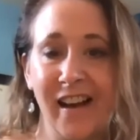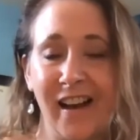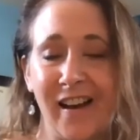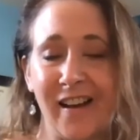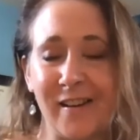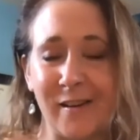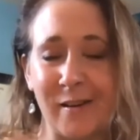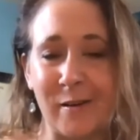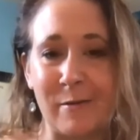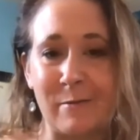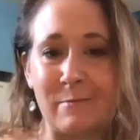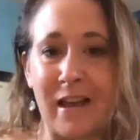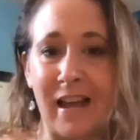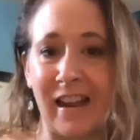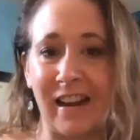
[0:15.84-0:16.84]

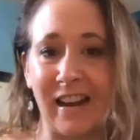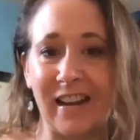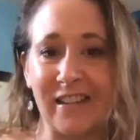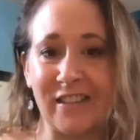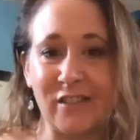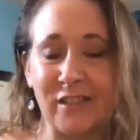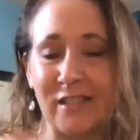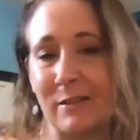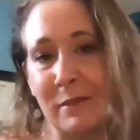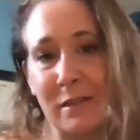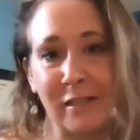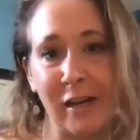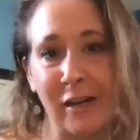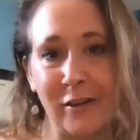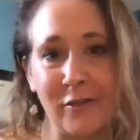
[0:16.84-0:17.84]
and I just am
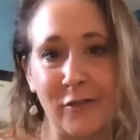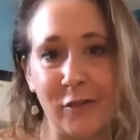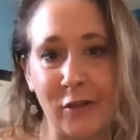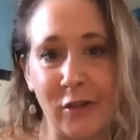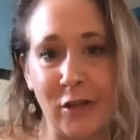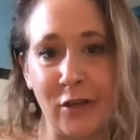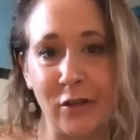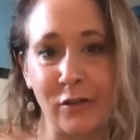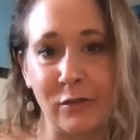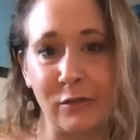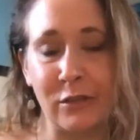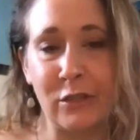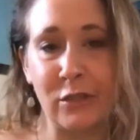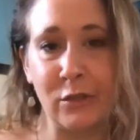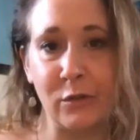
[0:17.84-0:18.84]
excited for you
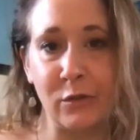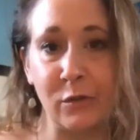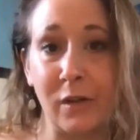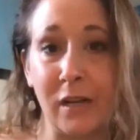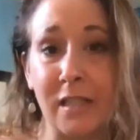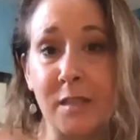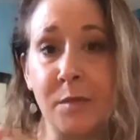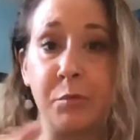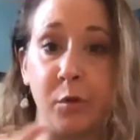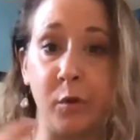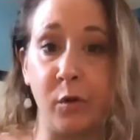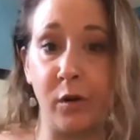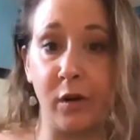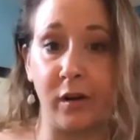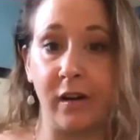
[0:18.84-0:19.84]
to
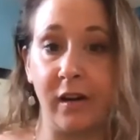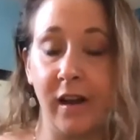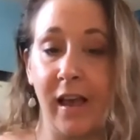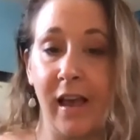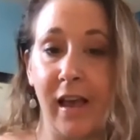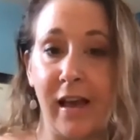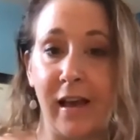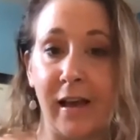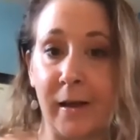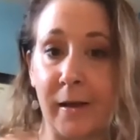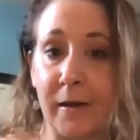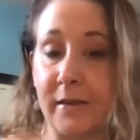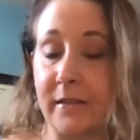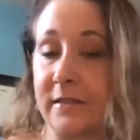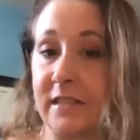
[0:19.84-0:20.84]
explore uh,
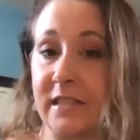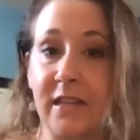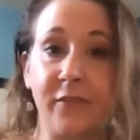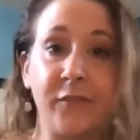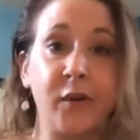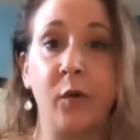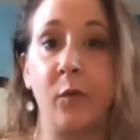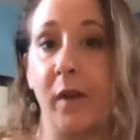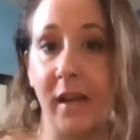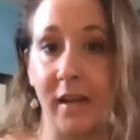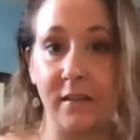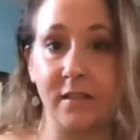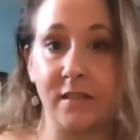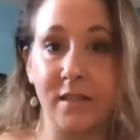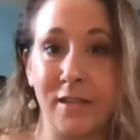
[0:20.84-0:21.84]
different
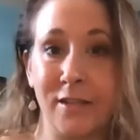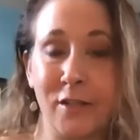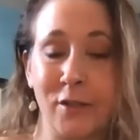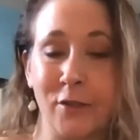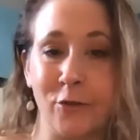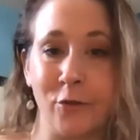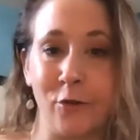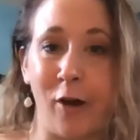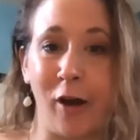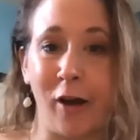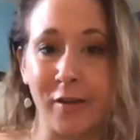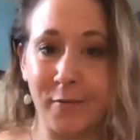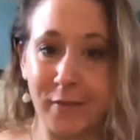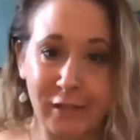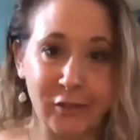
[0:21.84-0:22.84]
ways to
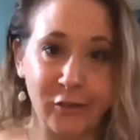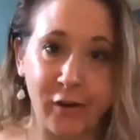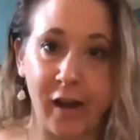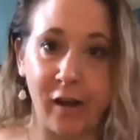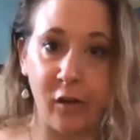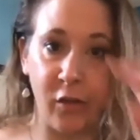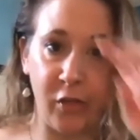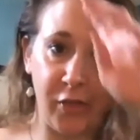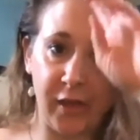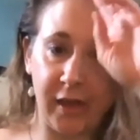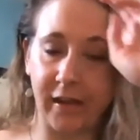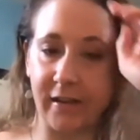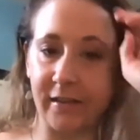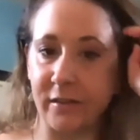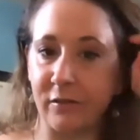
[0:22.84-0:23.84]
augment your health
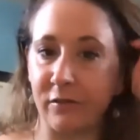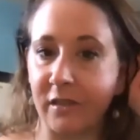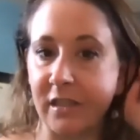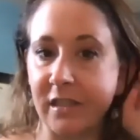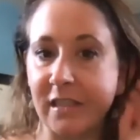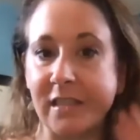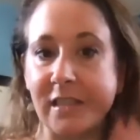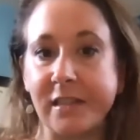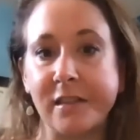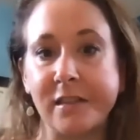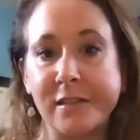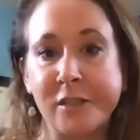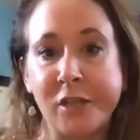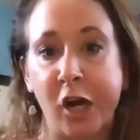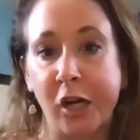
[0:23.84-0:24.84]
and really
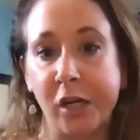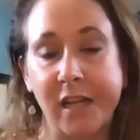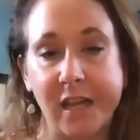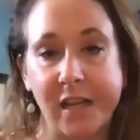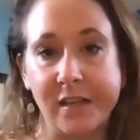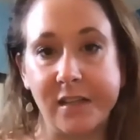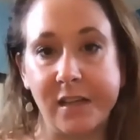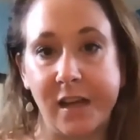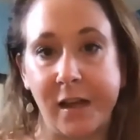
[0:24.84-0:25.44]
target